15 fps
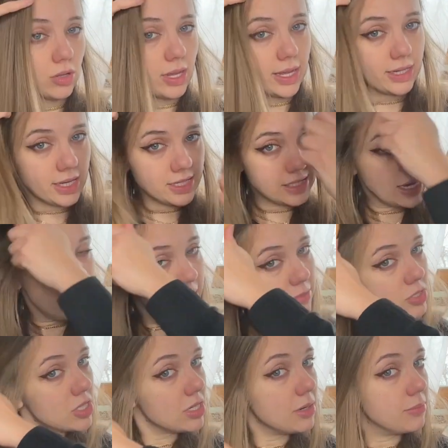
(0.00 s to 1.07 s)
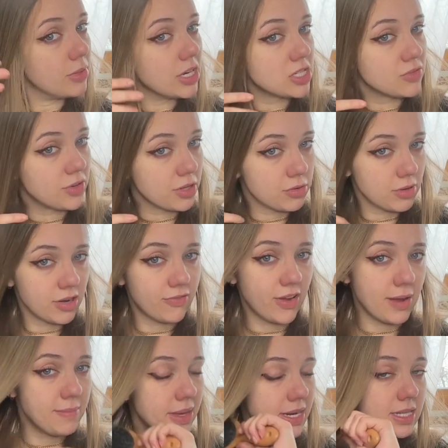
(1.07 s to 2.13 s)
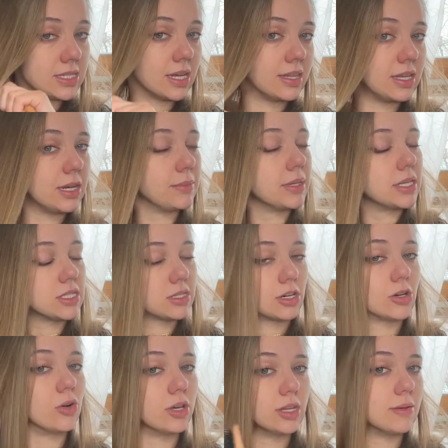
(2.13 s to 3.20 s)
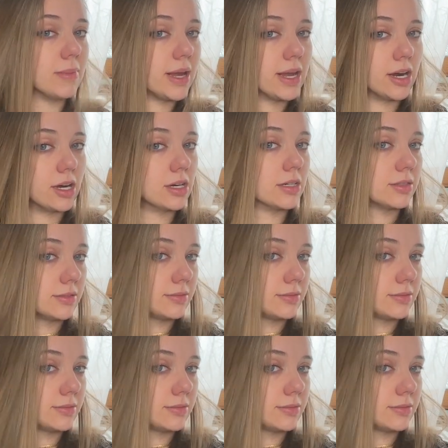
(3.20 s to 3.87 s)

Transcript: like I said, I'm just going to brush for 3 to 5 minutes, and then I'm going to start oiling my hair.